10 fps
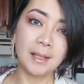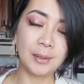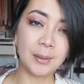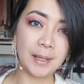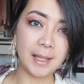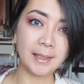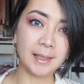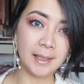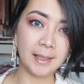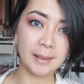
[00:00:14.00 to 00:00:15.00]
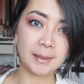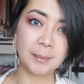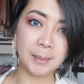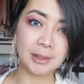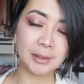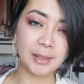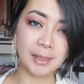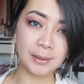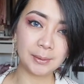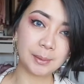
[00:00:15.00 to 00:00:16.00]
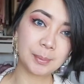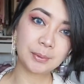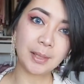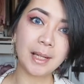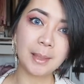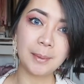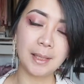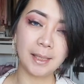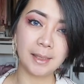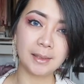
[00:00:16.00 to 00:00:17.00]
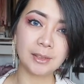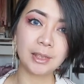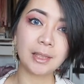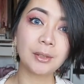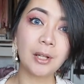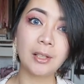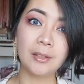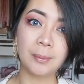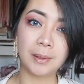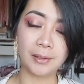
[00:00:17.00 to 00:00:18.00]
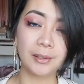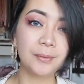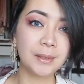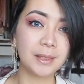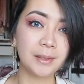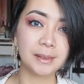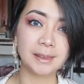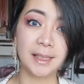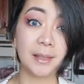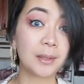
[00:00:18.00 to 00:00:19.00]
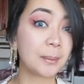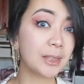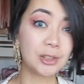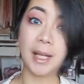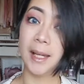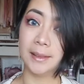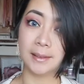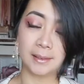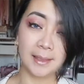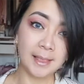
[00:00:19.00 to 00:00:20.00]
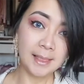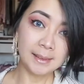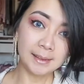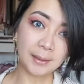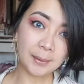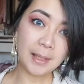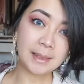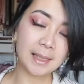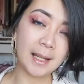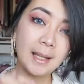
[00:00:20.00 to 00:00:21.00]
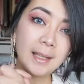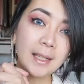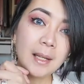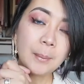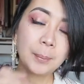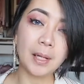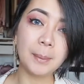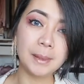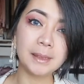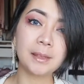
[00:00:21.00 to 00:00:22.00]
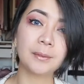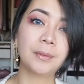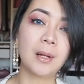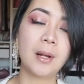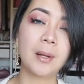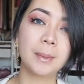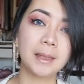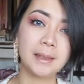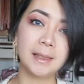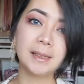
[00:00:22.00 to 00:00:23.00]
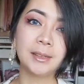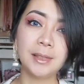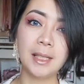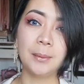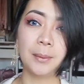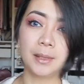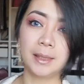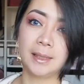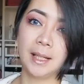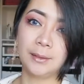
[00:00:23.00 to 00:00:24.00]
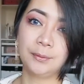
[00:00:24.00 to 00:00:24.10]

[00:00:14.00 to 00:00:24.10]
go ahead and make sure that you subscribe and check out all of my other videos here on my channel. So as I promised from yesterday, wherein I